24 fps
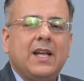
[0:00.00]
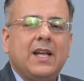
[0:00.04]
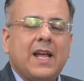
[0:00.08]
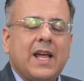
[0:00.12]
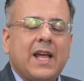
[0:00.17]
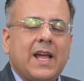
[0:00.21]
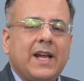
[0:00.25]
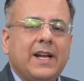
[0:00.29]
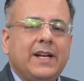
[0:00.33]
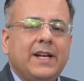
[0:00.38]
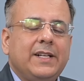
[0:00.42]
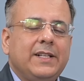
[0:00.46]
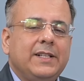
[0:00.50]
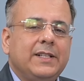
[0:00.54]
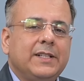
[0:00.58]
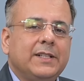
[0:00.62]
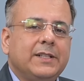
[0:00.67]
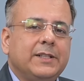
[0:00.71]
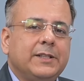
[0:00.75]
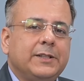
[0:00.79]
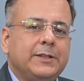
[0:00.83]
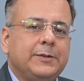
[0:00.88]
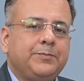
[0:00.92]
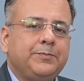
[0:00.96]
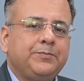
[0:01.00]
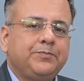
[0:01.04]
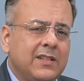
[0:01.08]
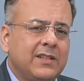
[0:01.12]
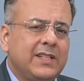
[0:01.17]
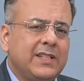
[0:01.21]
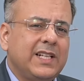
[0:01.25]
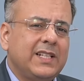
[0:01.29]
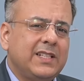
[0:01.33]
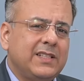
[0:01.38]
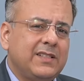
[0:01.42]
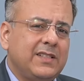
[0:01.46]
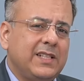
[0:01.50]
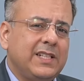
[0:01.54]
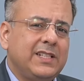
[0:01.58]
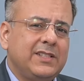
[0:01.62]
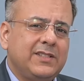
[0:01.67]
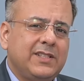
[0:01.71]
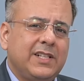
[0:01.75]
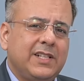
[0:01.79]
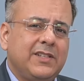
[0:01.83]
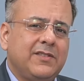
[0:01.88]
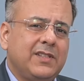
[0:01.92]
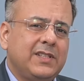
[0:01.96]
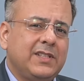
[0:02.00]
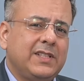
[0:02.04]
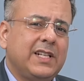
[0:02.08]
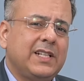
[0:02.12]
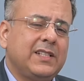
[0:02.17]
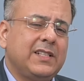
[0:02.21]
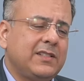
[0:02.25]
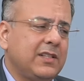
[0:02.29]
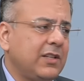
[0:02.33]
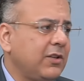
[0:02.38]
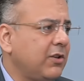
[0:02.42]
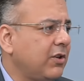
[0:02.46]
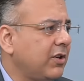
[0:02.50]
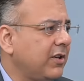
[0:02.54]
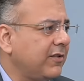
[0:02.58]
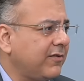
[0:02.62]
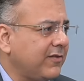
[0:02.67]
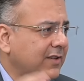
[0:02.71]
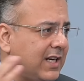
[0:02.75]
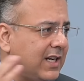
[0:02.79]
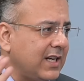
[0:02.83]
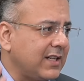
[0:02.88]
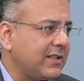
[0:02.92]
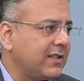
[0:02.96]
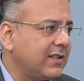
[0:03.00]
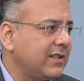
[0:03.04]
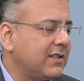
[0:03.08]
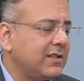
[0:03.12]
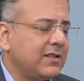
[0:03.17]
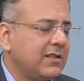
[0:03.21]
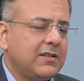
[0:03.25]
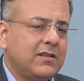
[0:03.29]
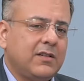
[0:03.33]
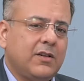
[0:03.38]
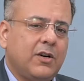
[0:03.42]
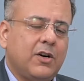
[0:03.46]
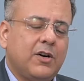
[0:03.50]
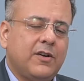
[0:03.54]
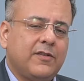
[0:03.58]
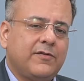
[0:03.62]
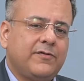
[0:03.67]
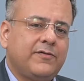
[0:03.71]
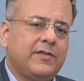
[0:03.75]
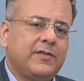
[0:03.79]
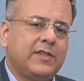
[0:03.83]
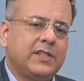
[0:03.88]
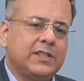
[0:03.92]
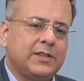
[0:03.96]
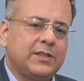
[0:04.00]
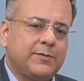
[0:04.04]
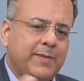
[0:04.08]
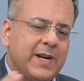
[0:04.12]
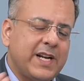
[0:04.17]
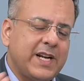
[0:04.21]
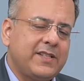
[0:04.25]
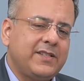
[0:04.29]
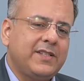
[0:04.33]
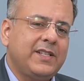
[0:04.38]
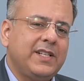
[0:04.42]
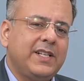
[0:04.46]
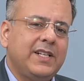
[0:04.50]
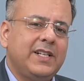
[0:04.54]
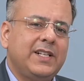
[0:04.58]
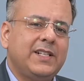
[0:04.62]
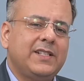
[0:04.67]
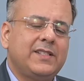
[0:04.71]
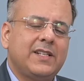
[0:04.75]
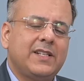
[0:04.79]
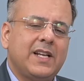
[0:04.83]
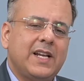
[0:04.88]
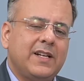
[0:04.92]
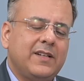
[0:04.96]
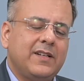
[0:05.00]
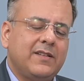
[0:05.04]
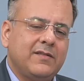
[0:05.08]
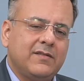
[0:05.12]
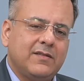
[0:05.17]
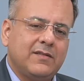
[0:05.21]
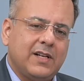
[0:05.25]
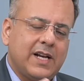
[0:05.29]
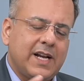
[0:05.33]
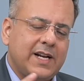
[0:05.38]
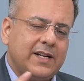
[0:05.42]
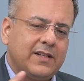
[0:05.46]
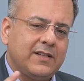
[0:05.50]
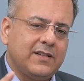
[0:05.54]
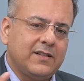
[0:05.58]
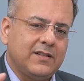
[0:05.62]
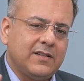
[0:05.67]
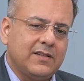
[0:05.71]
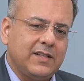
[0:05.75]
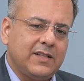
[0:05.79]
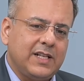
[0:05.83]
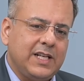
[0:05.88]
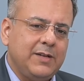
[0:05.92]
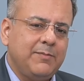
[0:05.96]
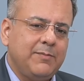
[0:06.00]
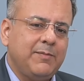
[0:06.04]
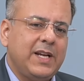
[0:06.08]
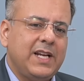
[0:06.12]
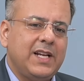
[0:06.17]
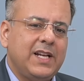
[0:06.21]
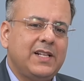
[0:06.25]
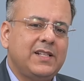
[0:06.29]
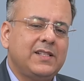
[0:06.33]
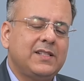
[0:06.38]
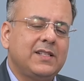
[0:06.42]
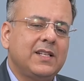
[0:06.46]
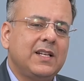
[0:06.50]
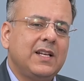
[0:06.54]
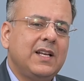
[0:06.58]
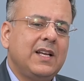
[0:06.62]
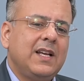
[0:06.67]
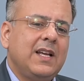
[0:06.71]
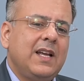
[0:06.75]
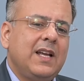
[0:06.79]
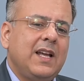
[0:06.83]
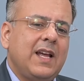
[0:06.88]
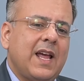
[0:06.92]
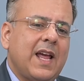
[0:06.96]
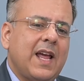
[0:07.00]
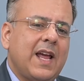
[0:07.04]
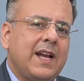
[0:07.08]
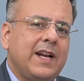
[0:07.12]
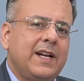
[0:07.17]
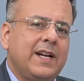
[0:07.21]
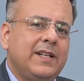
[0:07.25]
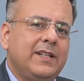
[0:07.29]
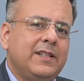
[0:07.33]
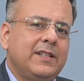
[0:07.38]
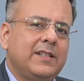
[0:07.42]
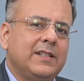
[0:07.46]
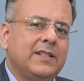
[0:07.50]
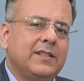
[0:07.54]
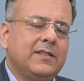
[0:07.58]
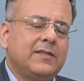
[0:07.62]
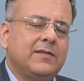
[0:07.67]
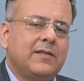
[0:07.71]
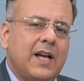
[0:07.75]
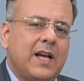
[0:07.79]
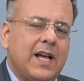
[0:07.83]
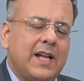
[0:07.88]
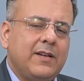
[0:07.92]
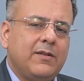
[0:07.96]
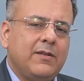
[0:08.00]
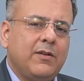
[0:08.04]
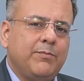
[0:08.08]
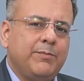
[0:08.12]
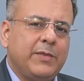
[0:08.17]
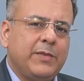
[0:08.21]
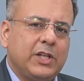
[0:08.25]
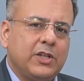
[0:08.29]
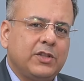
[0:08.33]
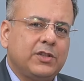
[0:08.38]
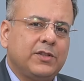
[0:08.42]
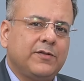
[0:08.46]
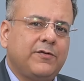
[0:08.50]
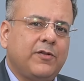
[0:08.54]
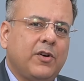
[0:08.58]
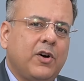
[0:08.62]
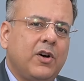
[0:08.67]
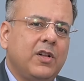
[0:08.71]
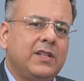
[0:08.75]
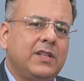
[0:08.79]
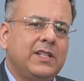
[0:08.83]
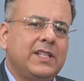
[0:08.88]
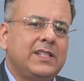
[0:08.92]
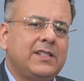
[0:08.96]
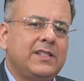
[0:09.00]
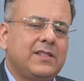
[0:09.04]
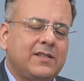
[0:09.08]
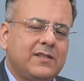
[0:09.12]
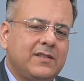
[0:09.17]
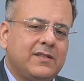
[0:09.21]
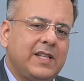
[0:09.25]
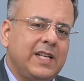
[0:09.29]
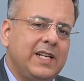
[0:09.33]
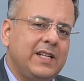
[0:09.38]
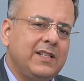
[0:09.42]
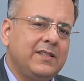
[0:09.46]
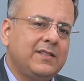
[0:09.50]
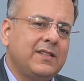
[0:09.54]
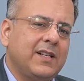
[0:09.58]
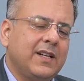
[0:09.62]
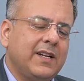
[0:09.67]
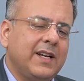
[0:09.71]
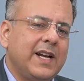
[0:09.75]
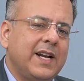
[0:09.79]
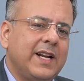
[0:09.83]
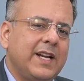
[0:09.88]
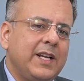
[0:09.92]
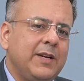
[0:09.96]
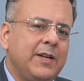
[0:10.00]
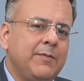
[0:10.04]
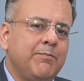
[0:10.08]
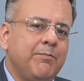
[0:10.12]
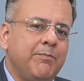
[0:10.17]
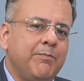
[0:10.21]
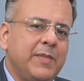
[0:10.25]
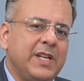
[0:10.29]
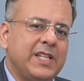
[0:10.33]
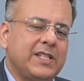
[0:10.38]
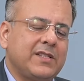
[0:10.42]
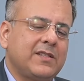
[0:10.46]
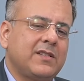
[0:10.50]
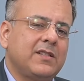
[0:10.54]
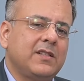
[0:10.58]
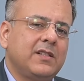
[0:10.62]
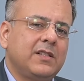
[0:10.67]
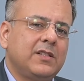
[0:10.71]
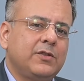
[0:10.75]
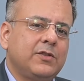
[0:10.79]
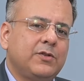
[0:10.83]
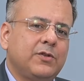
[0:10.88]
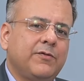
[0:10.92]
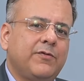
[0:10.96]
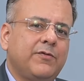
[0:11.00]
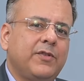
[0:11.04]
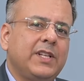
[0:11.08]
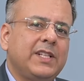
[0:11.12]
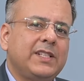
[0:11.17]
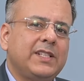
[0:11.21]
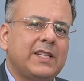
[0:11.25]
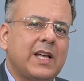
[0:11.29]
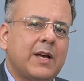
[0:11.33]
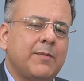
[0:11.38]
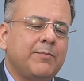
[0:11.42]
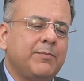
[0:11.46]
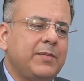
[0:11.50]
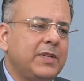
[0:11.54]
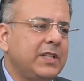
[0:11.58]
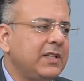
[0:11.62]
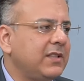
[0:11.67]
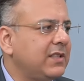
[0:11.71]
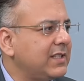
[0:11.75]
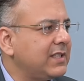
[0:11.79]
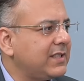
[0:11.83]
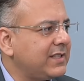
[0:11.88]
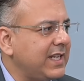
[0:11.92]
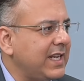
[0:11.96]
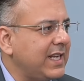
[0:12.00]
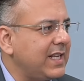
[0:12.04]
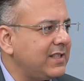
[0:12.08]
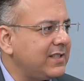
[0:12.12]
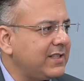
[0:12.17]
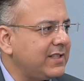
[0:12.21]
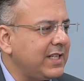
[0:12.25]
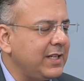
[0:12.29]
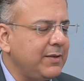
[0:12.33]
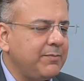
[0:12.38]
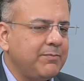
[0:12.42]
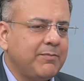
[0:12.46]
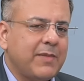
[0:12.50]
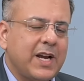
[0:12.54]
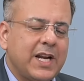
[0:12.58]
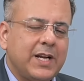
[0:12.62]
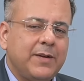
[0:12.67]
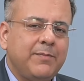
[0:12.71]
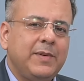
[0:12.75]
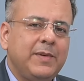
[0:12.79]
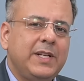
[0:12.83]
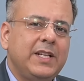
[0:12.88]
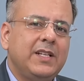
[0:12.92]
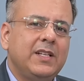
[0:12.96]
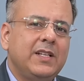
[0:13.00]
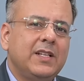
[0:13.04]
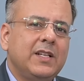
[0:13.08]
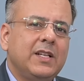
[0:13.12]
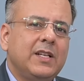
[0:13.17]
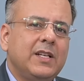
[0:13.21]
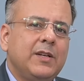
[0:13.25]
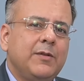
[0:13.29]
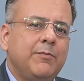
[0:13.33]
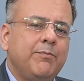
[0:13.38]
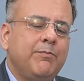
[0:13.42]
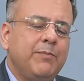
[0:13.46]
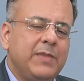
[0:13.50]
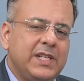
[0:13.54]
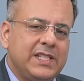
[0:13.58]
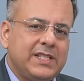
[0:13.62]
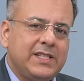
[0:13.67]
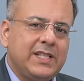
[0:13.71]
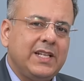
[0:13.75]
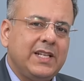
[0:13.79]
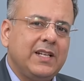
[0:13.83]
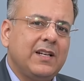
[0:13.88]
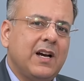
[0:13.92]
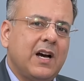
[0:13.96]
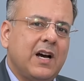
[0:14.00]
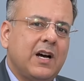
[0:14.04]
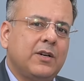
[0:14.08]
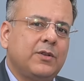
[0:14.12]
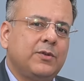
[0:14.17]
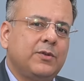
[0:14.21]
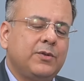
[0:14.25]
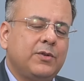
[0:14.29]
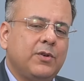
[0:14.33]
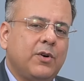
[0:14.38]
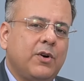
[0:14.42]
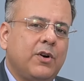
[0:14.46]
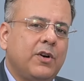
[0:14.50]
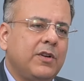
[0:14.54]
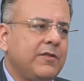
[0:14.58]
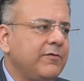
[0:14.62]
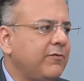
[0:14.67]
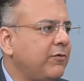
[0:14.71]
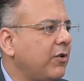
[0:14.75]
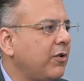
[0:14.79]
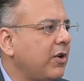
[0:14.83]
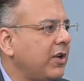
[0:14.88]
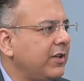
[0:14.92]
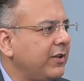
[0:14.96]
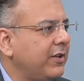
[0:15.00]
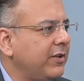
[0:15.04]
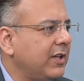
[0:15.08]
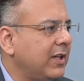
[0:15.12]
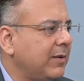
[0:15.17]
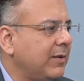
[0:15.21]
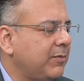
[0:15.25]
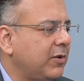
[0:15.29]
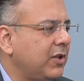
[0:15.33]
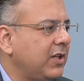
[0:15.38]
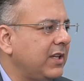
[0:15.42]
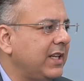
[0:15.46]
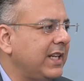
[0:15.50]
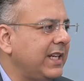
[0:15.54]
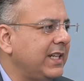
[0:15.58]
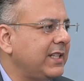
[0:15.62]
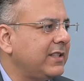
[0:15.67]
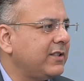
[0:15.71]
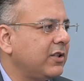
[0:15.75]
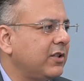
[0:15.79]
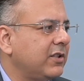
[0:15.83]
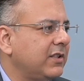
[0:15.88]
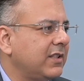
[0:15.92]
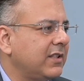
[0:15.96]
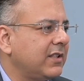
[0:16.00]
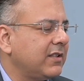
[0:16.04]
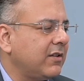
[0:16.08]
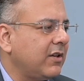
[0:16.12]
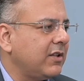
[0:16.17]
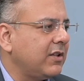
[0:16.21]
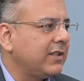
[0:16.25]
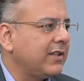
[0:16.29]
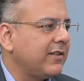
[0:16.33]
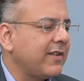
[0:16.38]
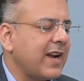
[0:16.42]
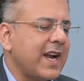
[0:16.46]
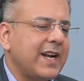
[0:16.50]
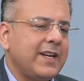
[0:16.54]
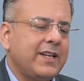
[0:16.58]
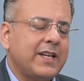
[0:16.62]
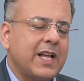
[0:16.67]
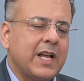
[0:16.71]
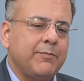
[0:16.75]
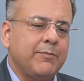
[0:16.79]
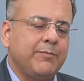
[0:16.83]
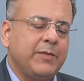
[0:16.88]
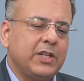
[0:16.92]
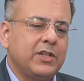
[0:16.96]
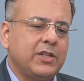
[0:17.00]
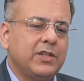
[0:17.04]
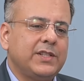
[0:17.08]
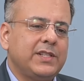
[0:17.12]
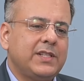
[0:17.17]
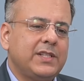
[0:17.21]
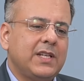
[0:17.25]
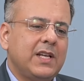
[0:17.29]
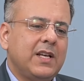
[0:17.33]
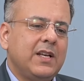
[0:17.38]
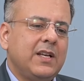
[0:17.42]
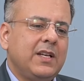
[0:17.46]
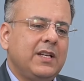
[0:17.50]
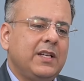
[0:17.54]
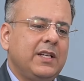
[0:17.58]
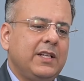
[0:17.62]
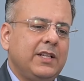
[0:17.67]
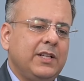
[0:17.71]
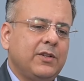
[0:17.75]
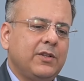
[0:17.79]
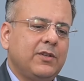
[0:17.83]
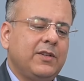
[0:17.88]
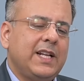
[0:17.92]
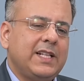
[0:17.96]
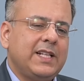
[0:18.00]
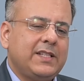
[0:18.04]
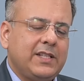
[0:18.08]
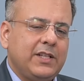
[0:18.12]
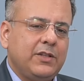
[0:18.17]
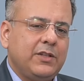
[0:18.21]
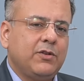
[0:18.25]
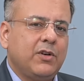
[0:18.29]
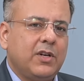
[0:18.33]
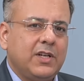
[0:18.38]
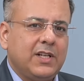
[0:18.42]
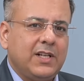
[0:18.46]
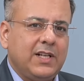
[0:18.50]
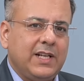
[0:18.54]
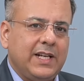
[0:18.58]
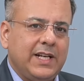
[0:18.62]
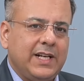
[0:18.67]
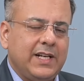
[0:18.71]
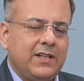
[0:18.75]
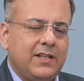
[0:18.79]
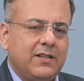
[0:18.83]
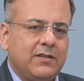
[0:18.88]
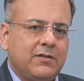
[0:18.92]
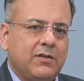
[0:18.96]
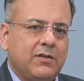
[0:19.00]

And in general there is a lot of clutter of spreadsheets and emails, and because of all this, things are getting missed. So for example, the sales team might be missing out on following up on leads on the right time, because let's say you got a lead